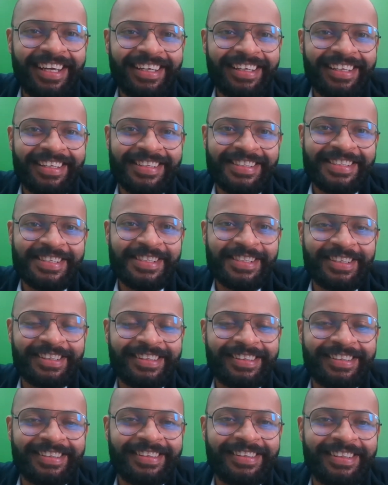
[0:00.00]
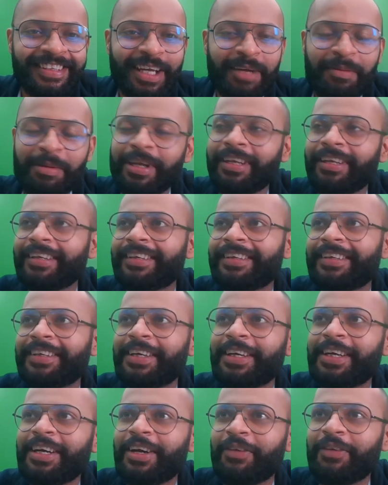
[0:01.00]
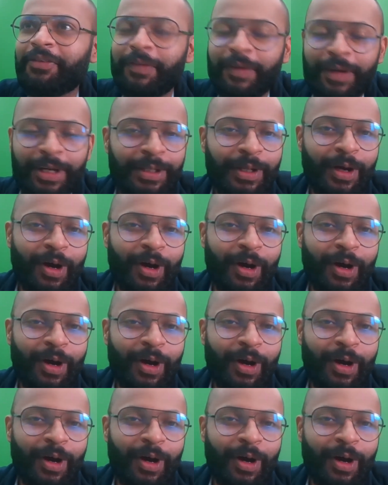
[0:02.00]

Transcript: Yes. I mean, we were in